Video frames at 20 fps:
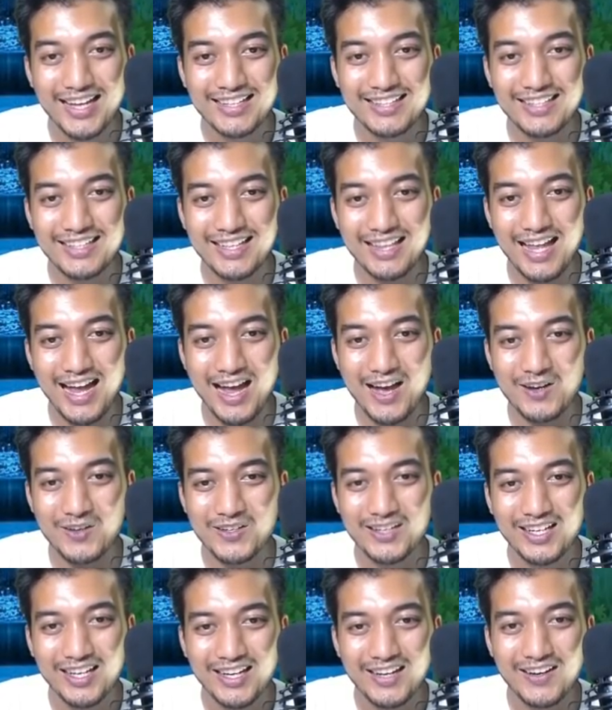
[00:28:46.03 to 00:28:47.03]
the
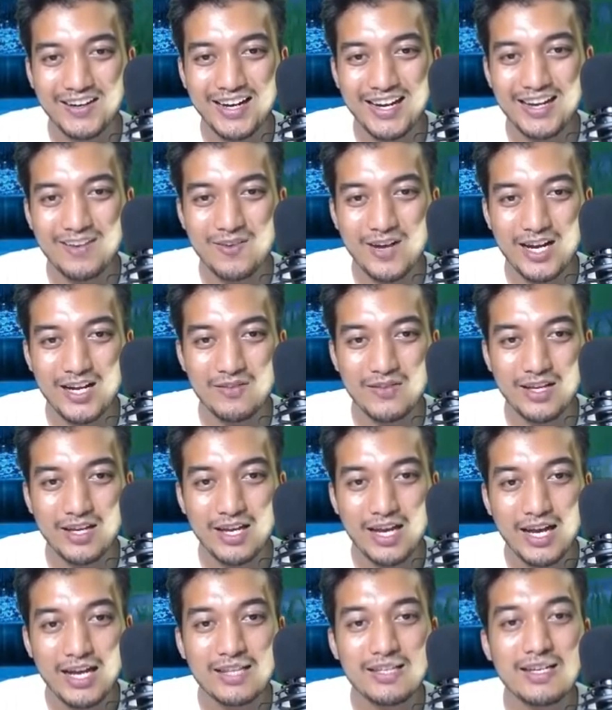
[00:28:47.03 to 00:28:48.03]
cloud. Okay, right over there.
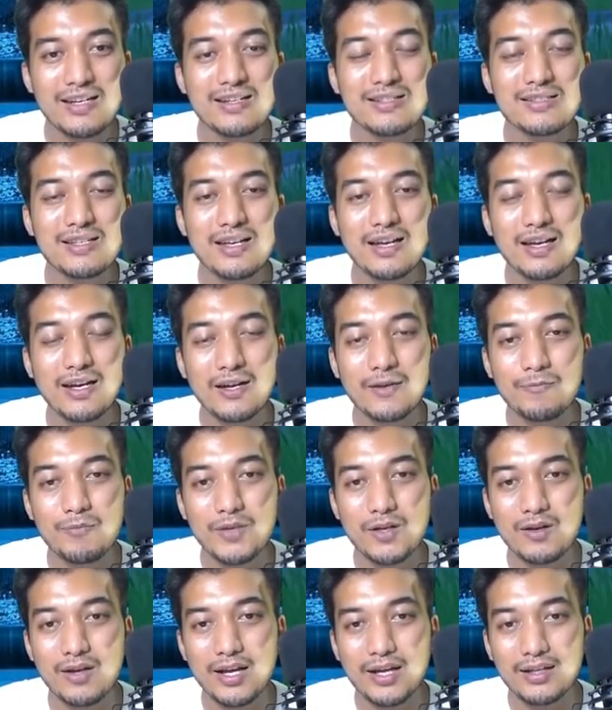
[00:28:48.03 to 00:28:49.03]
And there is a,
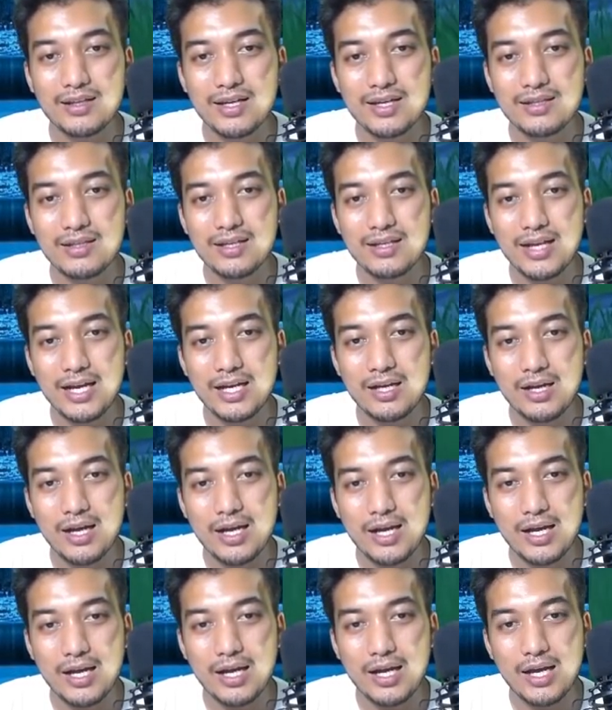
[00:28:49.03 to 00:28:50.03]
you know, like that, that an,
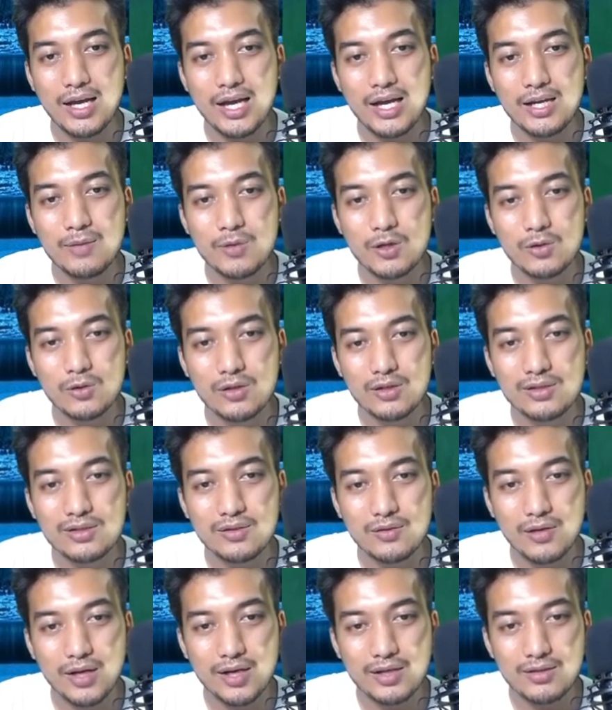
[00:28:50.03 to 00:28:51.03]
animalculus,
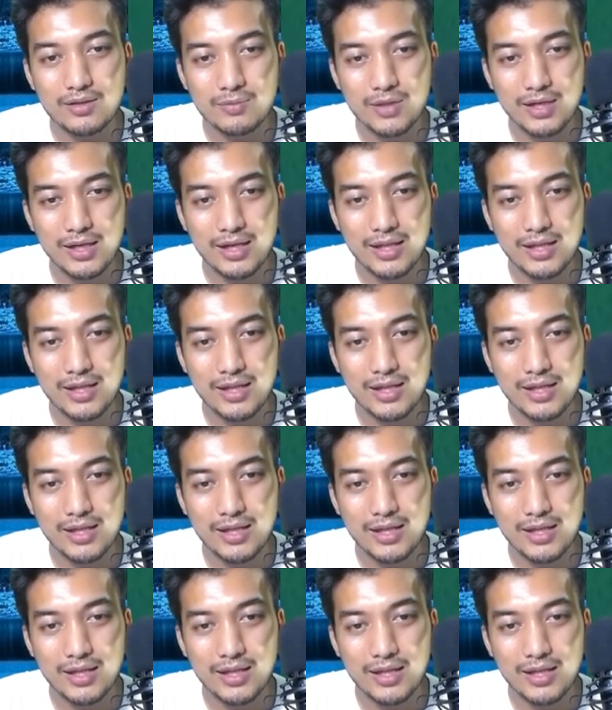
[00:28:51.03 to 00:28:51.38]
okay, something like